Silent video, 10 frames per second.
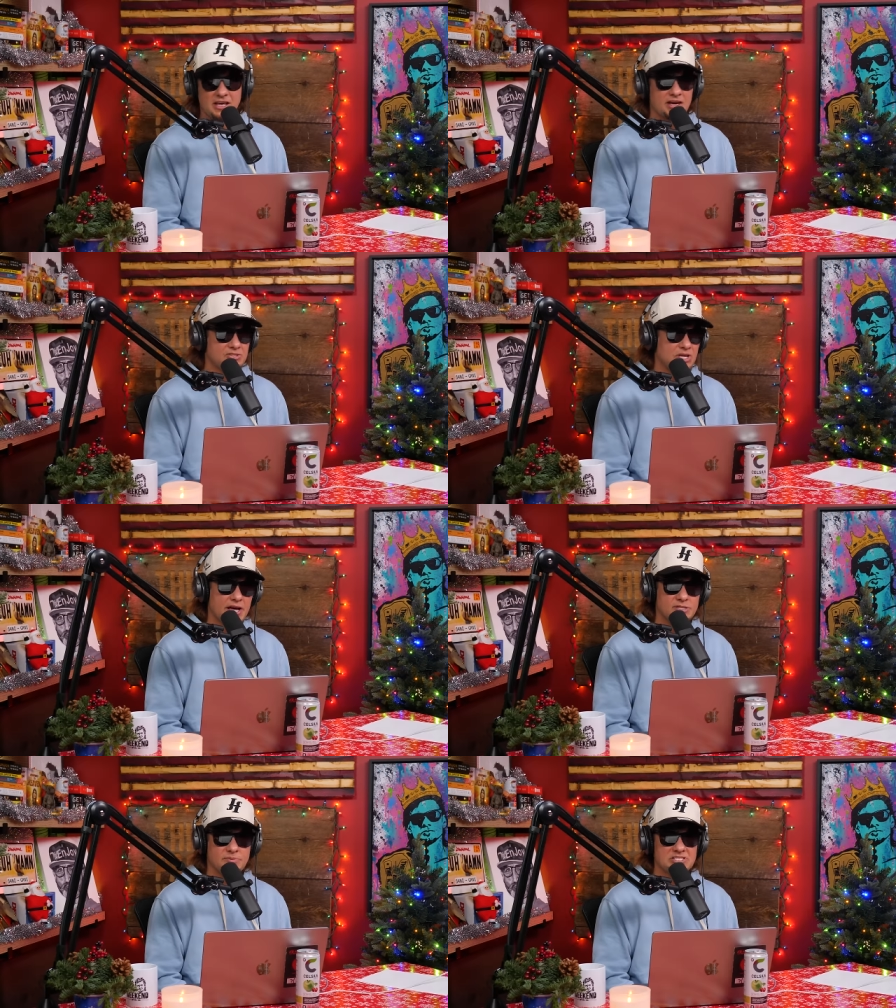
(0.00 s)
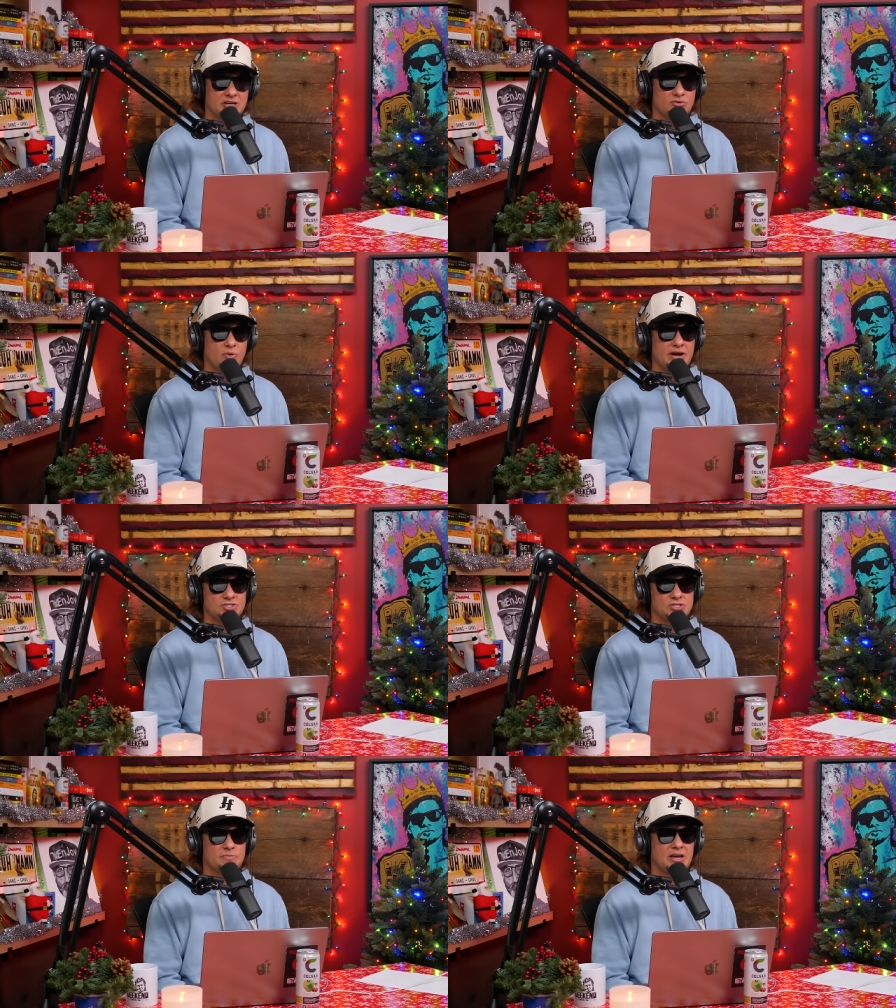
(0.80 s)
Yeah, just ask myself
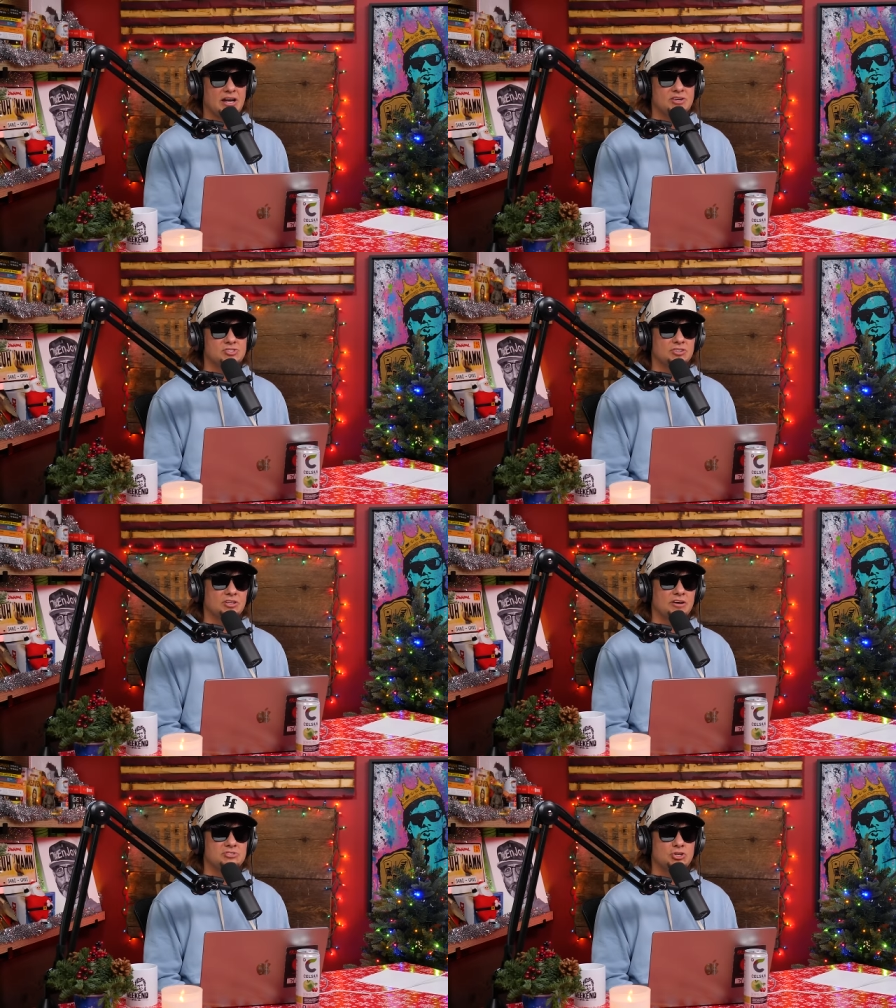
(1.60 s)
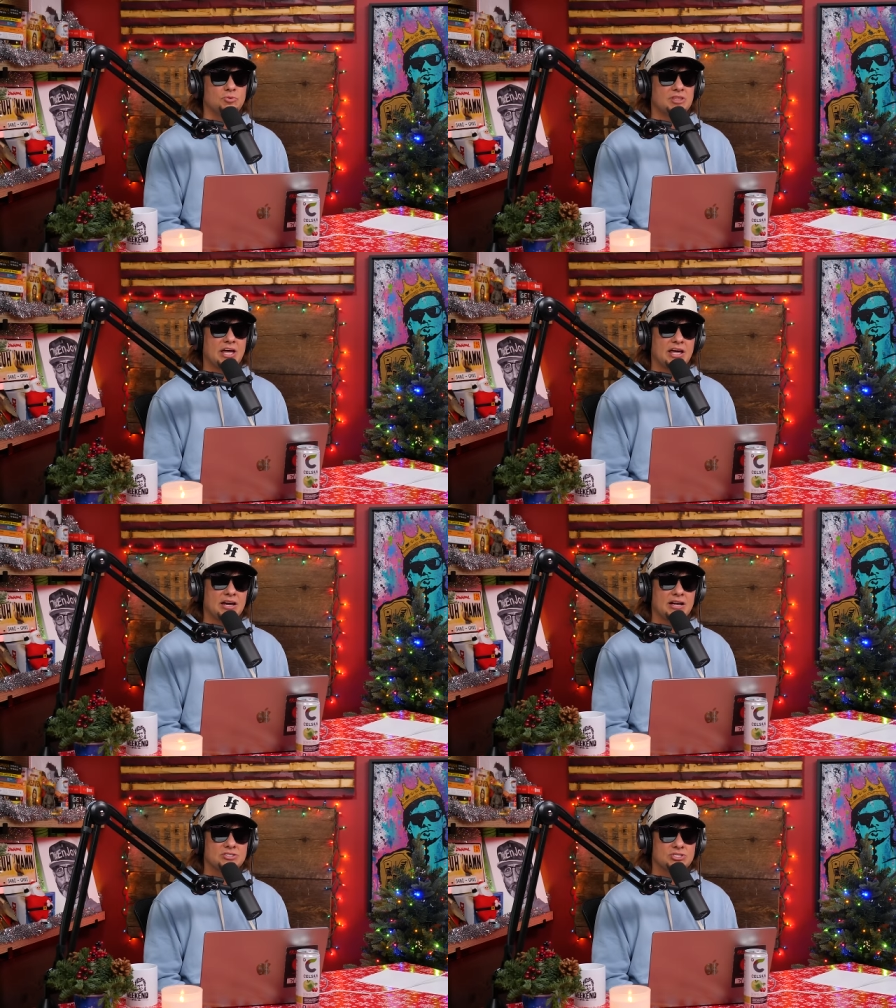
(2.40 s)
questions, man. I used to love doing
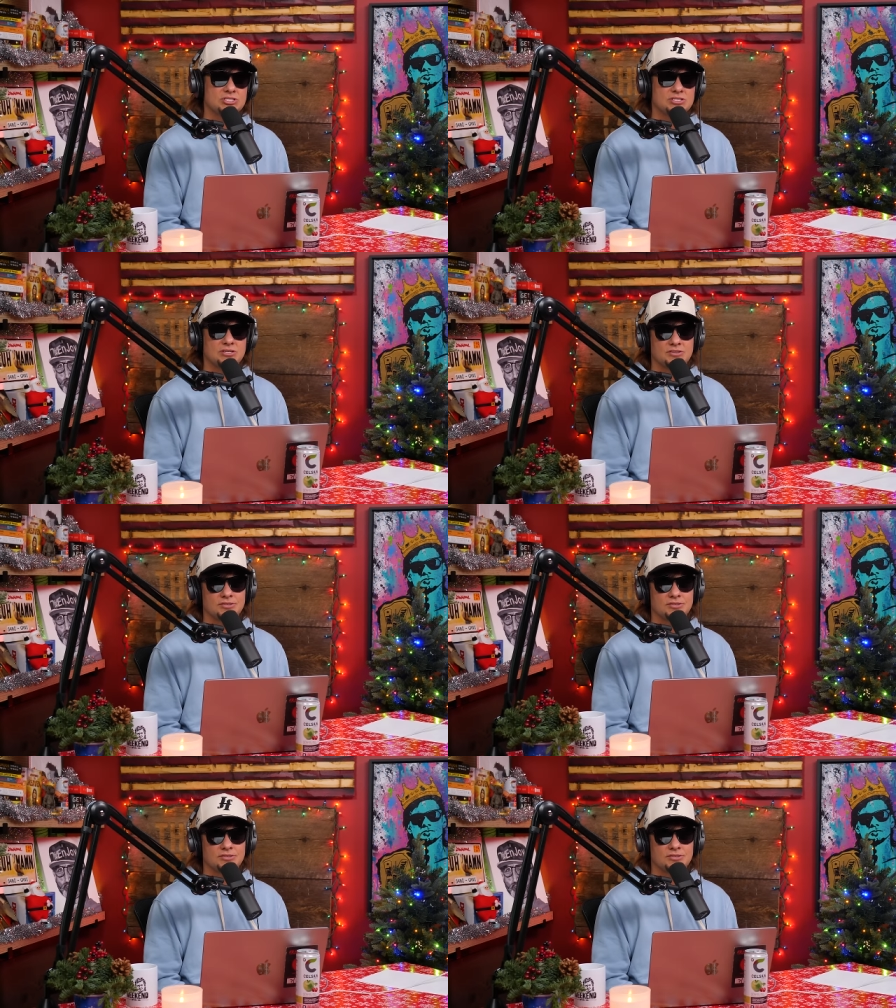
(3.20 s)
that, and I just